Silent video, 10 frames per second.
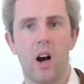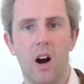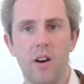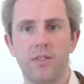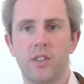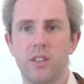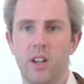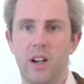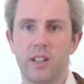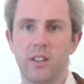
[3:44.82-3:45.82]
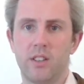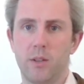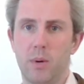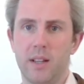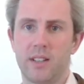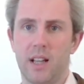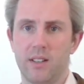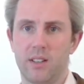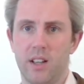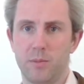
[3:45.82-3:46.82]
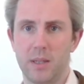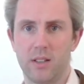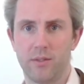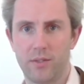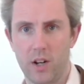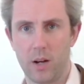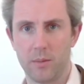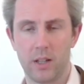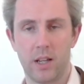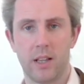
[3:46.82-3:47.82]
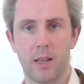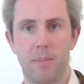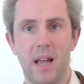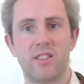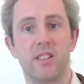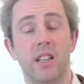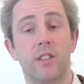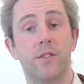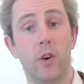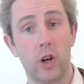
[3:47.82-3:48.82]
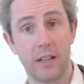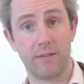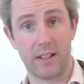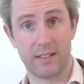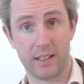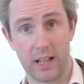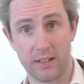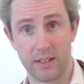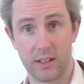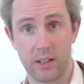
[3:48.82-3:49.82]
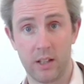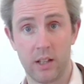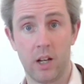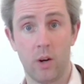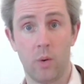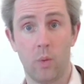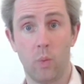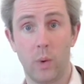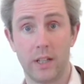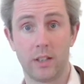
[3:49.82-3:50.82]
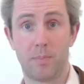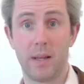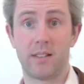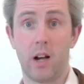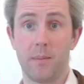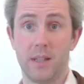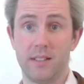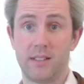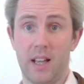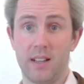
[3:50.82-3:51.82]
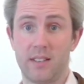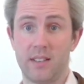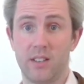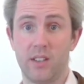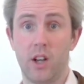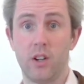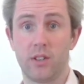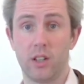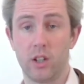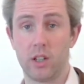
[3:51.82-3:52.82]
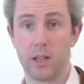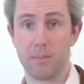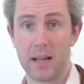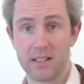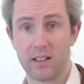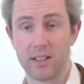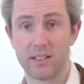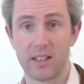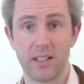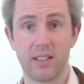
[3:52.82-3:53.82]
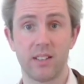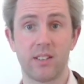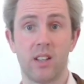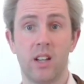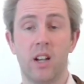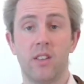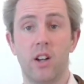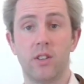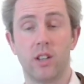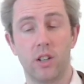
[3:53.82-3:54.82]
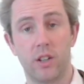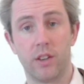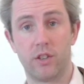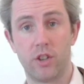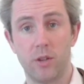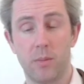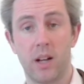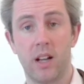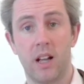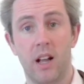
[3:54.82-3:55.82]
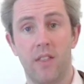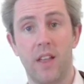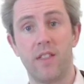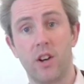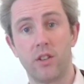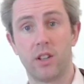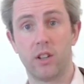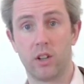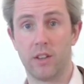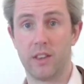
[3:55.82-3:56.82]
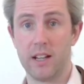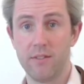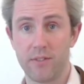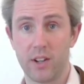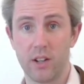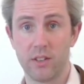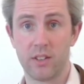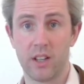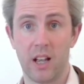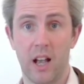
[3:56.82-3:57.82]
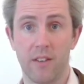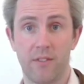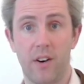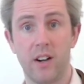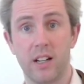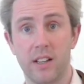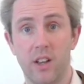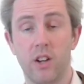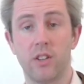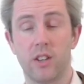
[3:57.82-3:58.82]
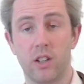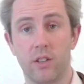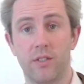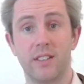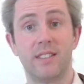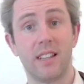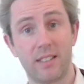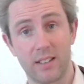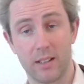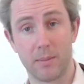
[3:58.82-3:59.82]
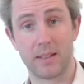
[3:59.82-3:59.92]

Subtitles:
After a diagnosis of breast cancer has been confirmed, the patient is fully investigated. We can split up these tests into those that look at the baseline status, those that look at the tumour, then those that look at the lymph nodes, and finally, those that look for distant